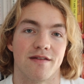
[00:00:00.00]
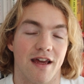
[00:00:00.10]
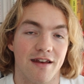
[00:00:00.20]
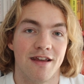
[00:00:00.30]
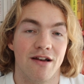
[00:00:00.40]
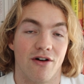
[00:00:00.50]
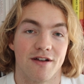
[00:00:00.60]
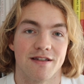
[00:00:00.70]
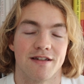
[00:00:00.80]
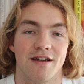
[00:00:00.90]
then he
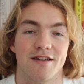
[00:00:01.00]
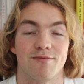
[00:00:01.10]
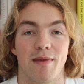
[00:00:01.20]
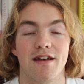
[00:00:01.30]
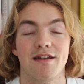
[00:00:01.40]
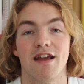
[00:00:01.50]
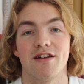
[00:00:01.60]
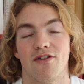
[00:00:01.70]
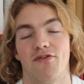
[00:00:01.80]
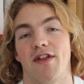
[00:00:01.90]
lost his
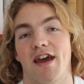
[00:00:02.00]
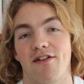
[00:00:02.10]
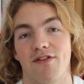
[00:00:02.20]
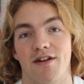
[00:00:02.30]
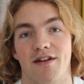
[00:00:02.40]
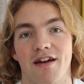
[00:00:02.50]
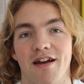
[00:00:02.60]
mandate of the heaven.